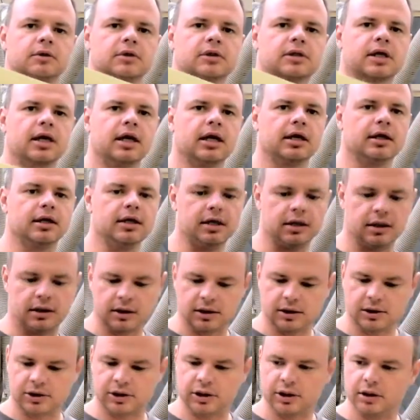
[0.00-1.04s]
was kind of neat
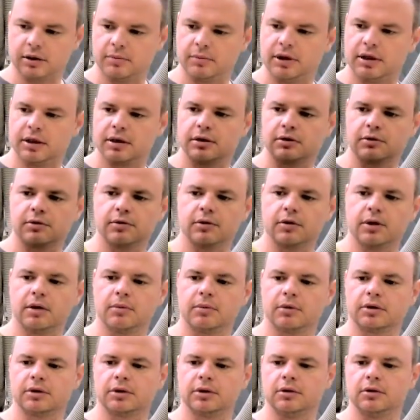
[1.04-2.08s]
this year, because we were
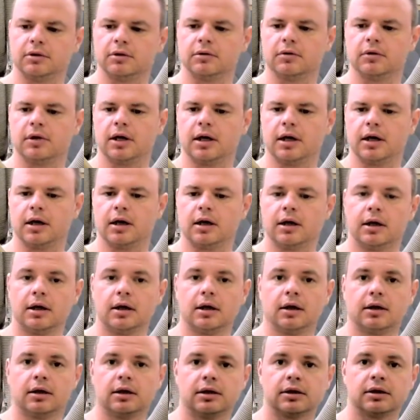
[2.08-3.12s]
able to
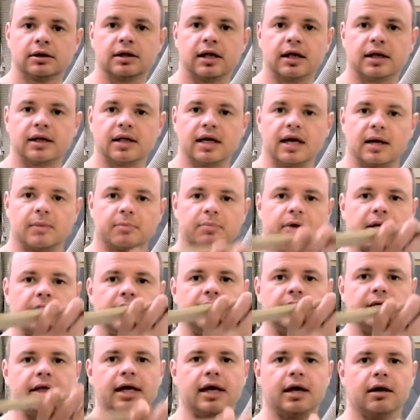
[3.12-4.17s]
set that
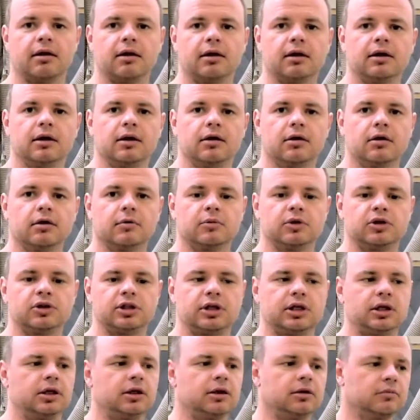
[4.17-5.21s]
plate down on the old
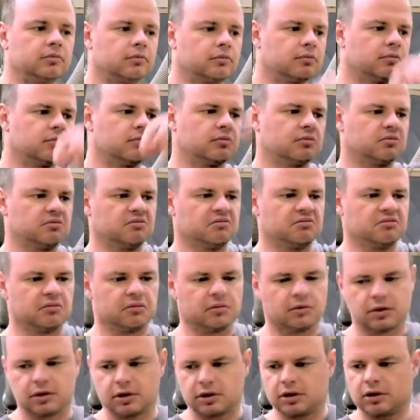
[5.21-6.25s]
machine,
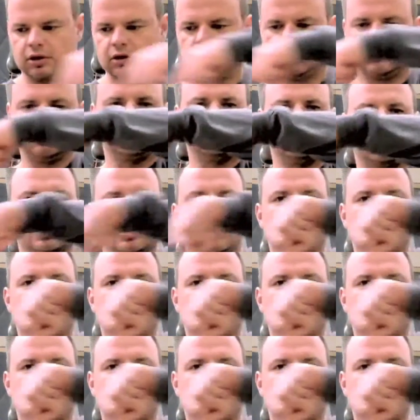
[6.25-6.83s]
do the